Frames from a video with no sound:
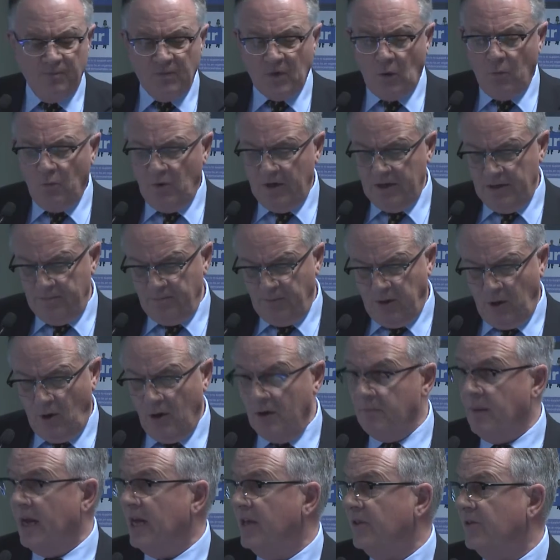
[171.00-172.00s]
We employ
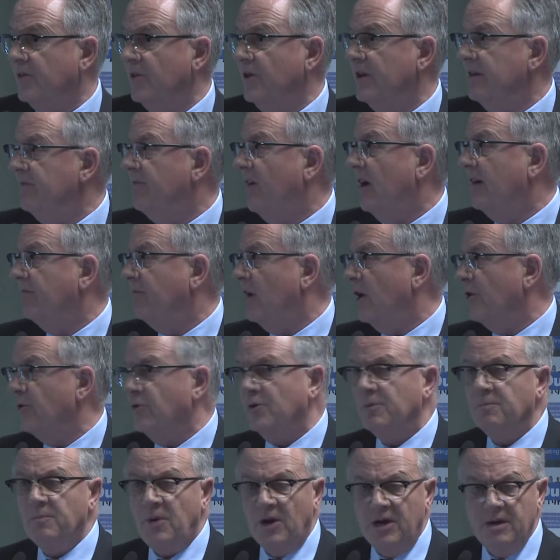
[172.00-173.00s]
about
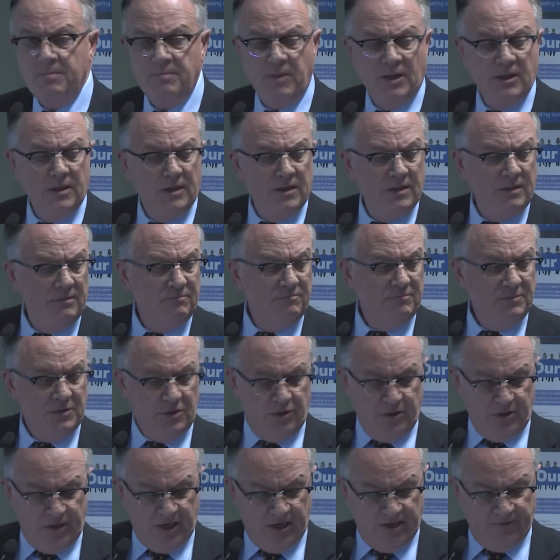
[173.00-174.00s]
3,500 people,
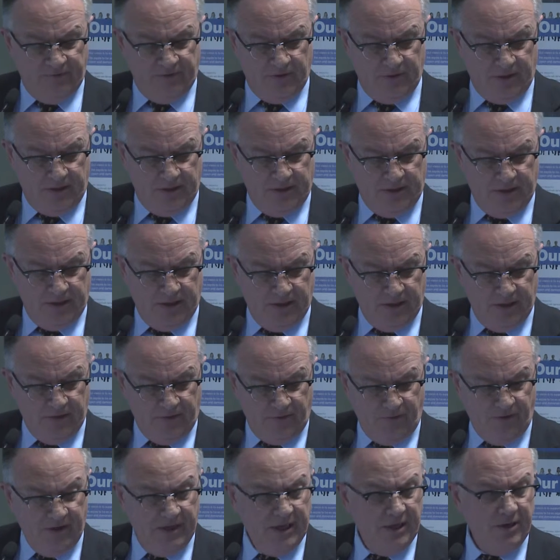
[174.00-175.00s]
turnover
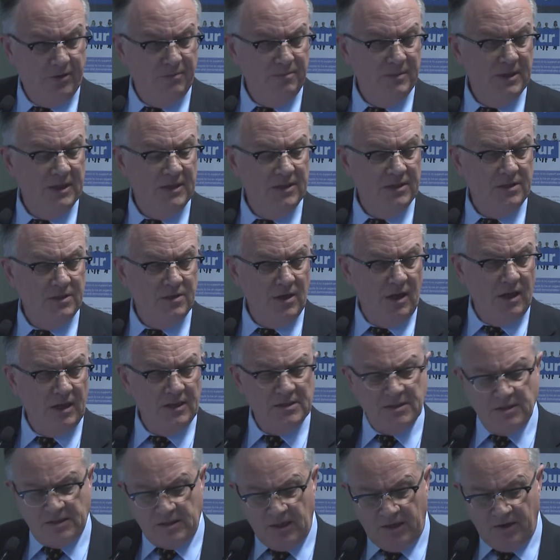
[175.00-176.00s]
$300 million,
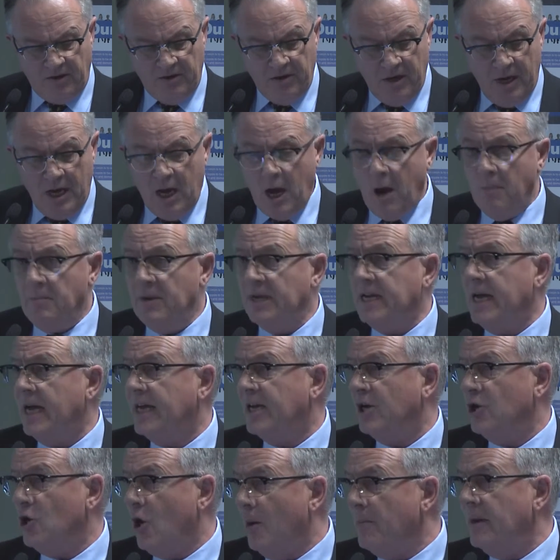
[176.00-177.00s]
so a big
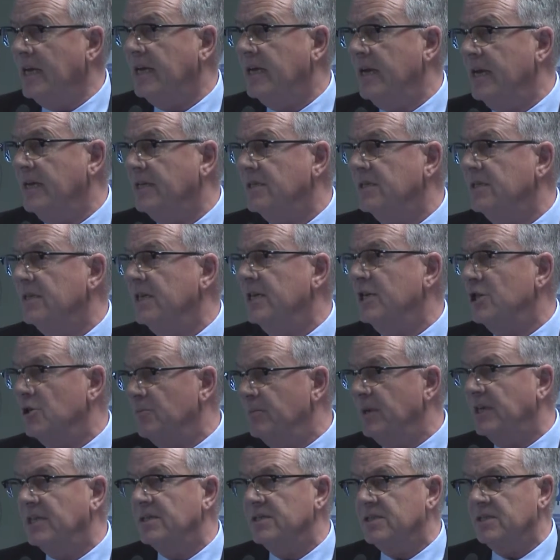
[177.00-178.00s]
economic entity and the
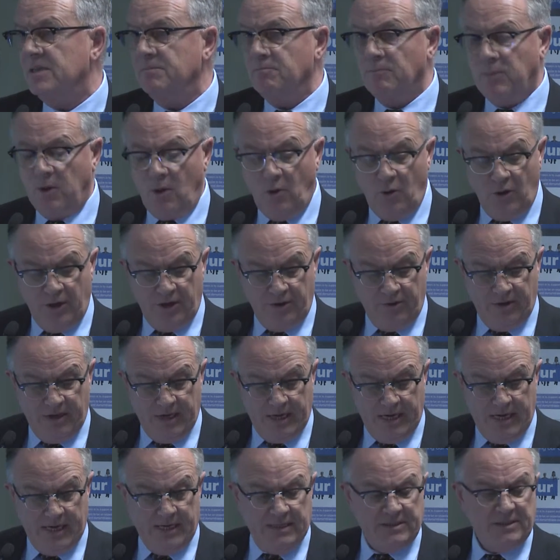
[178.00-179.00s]
biggest employer in
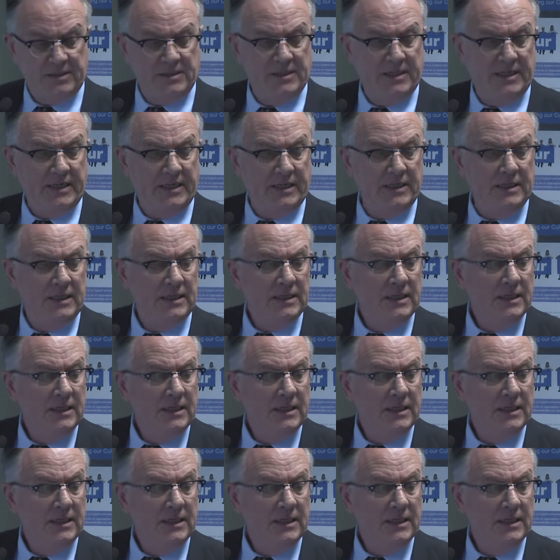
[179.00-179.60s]
our city.